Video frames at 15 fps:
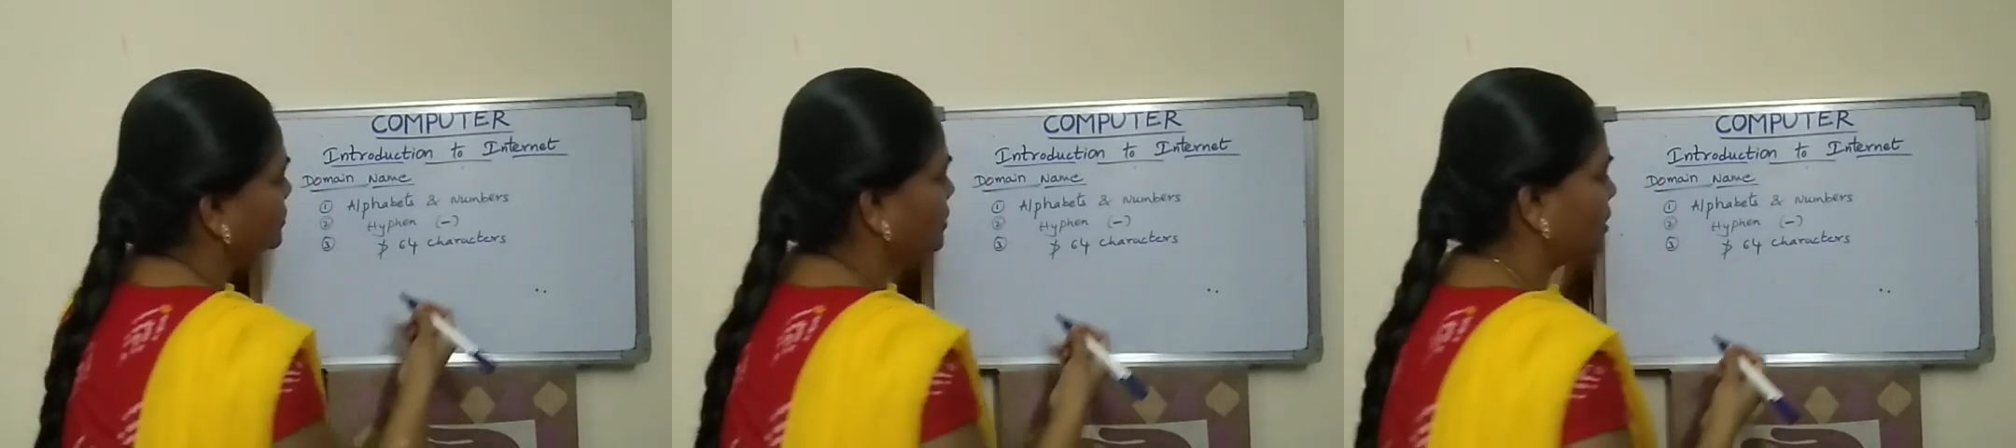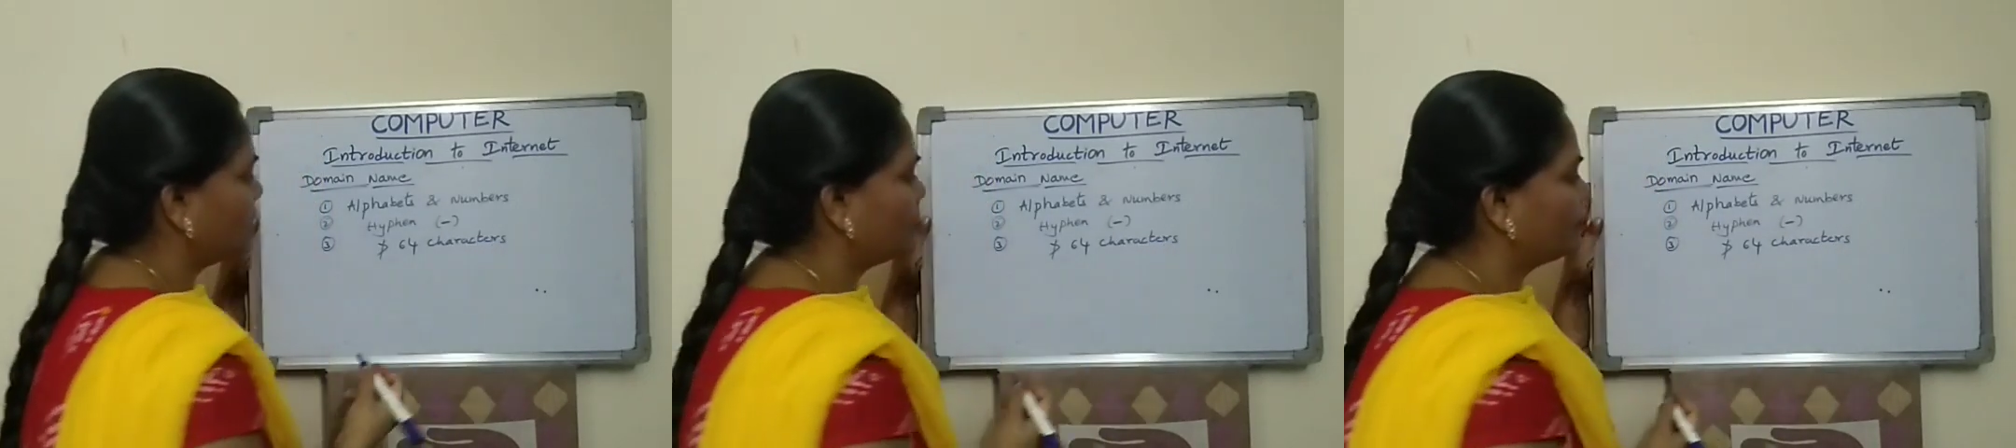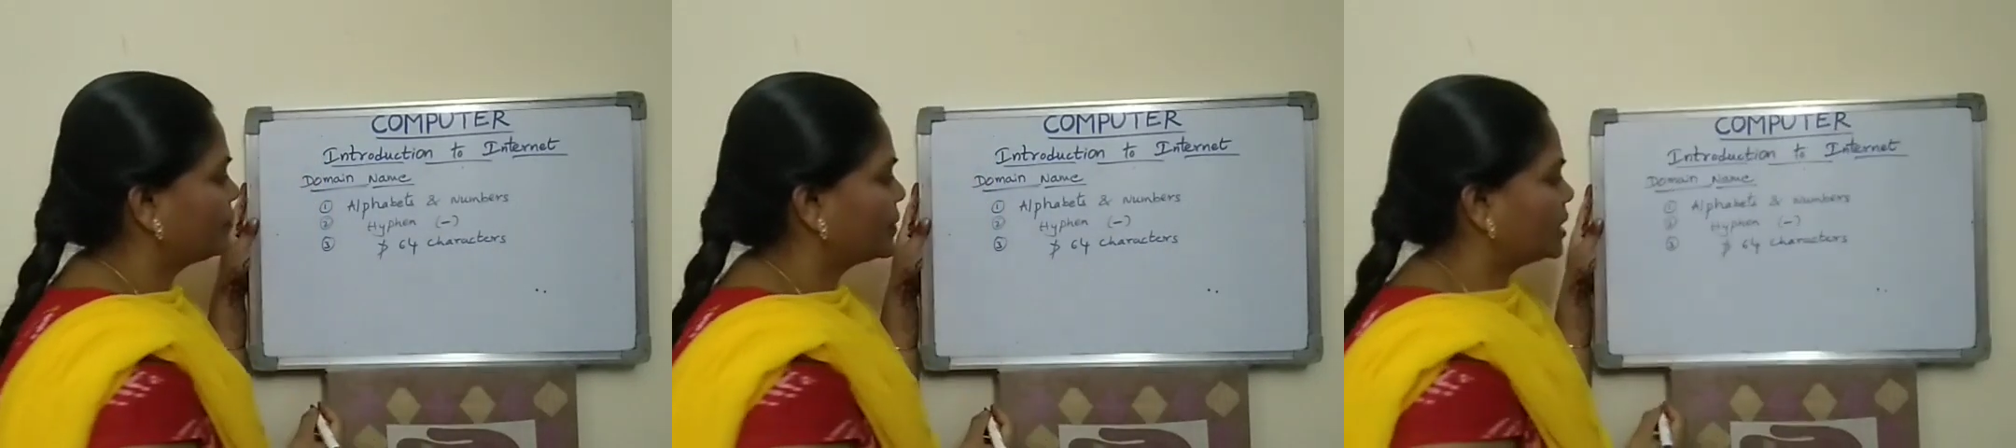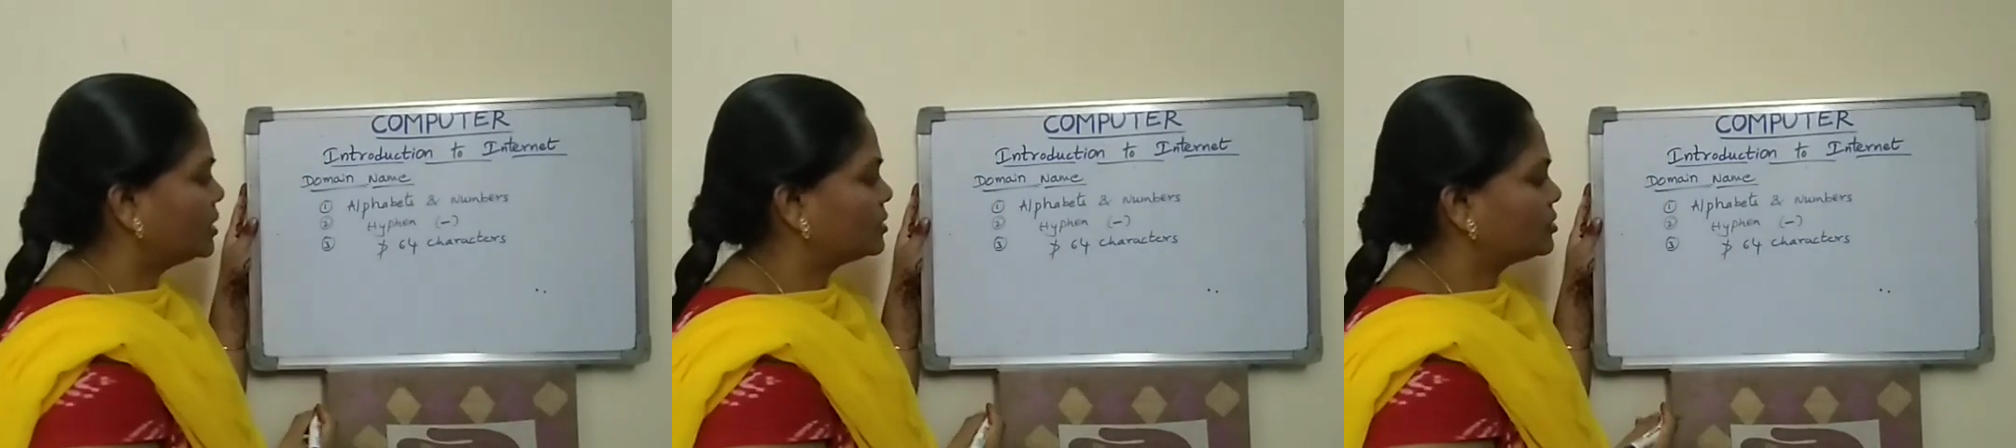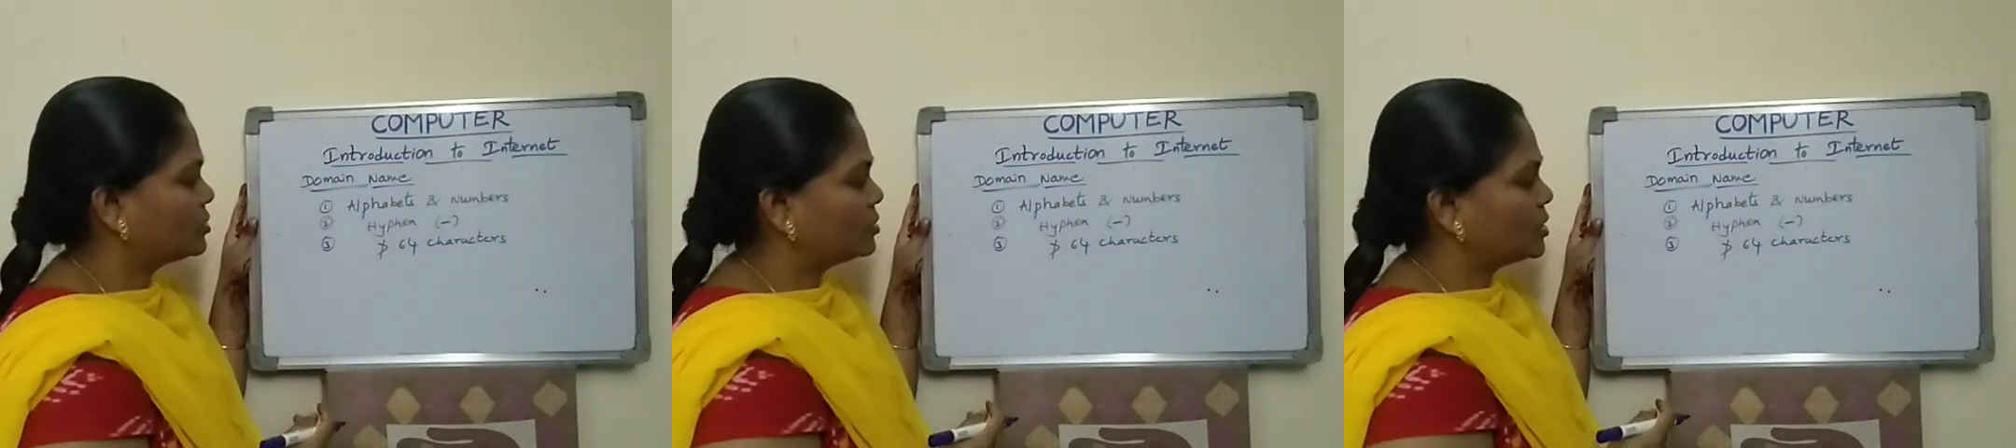Okay,
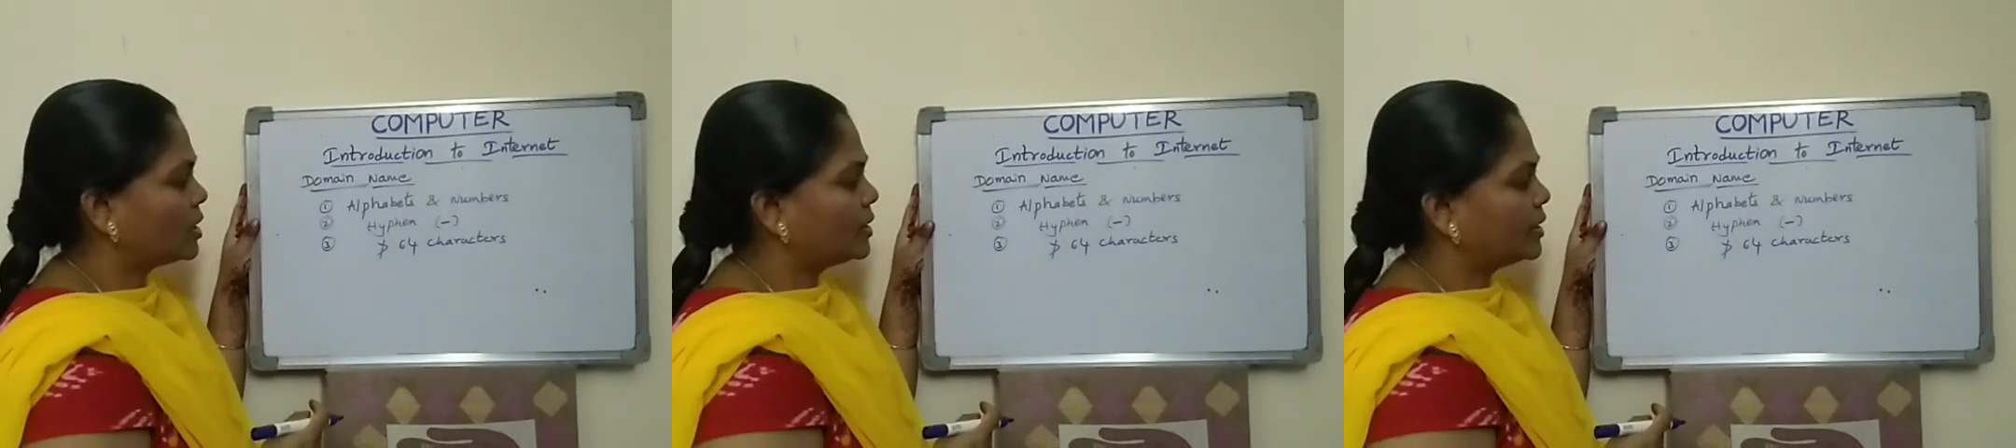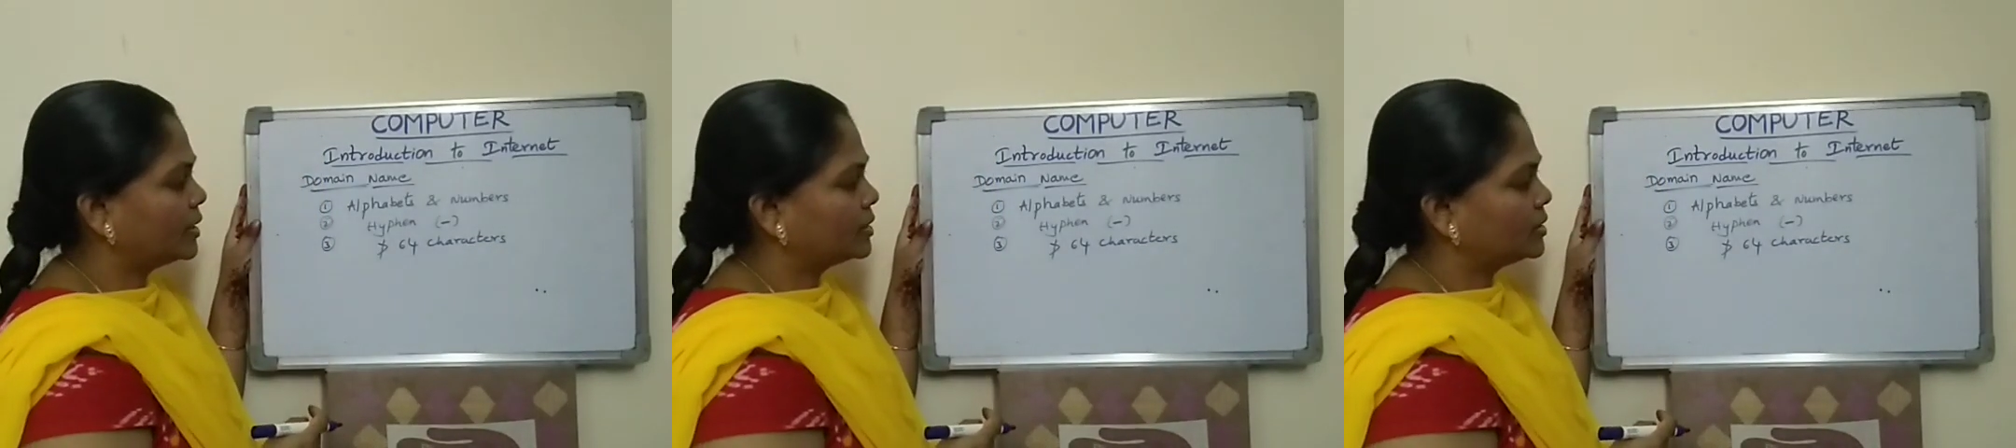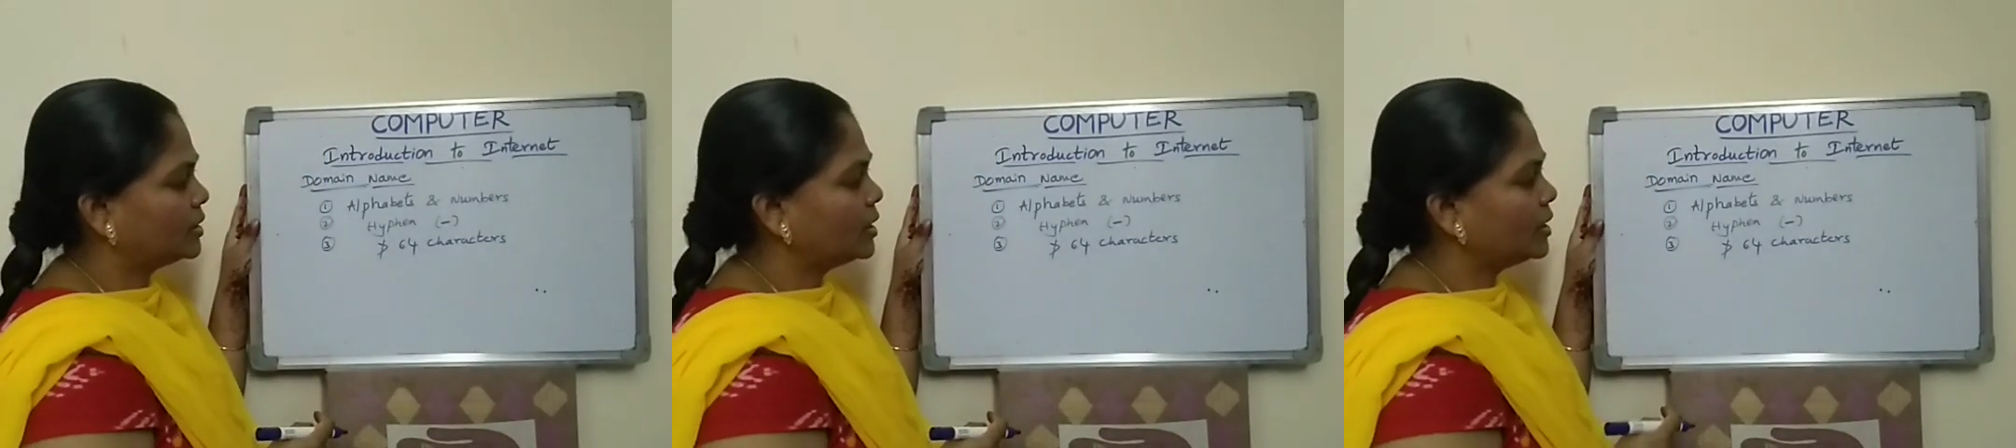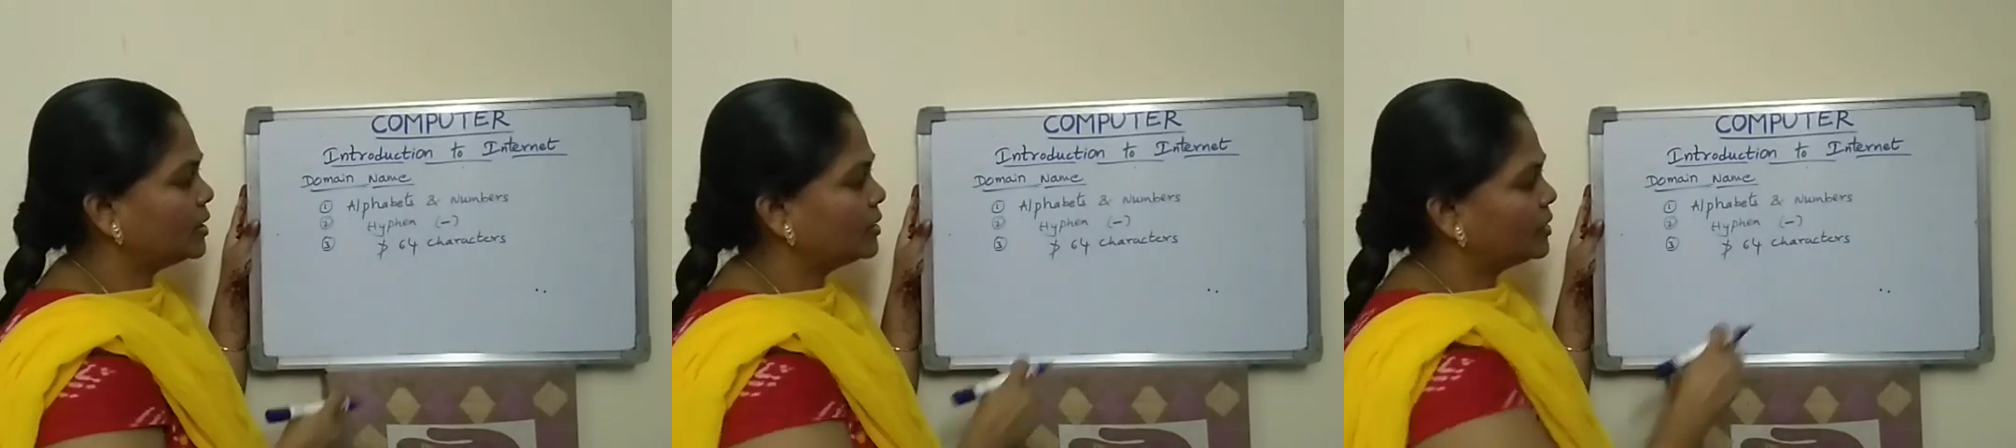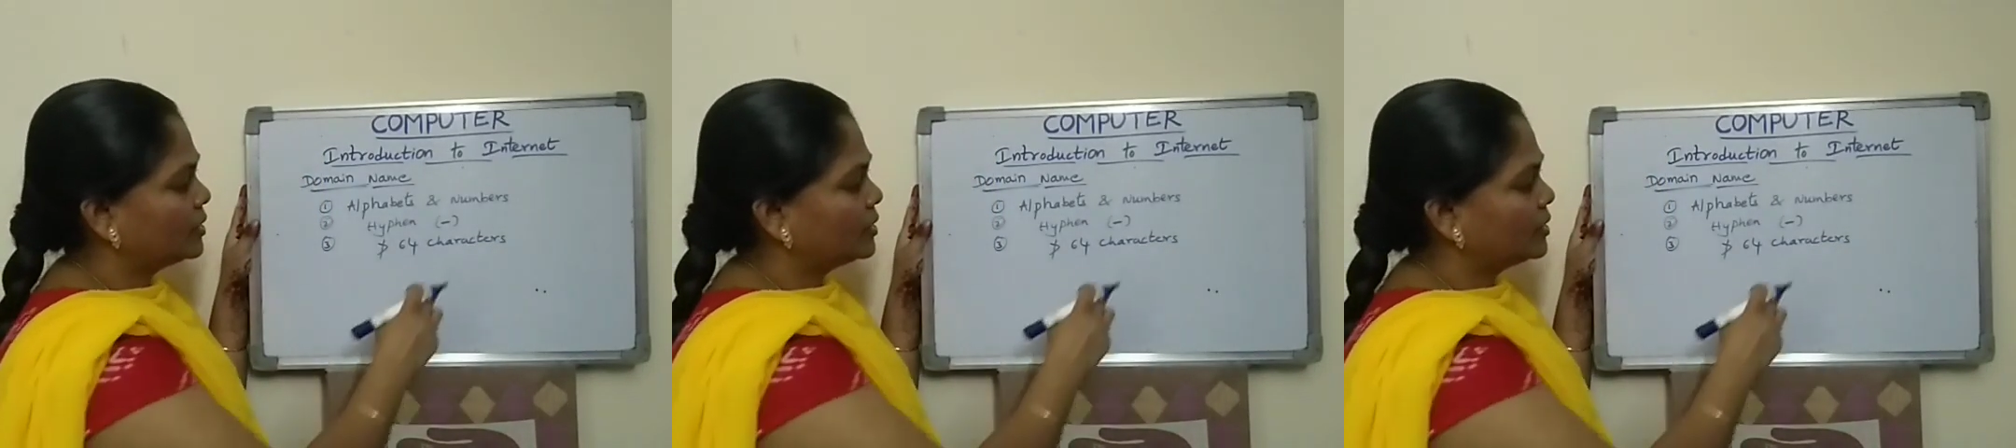it should not exceed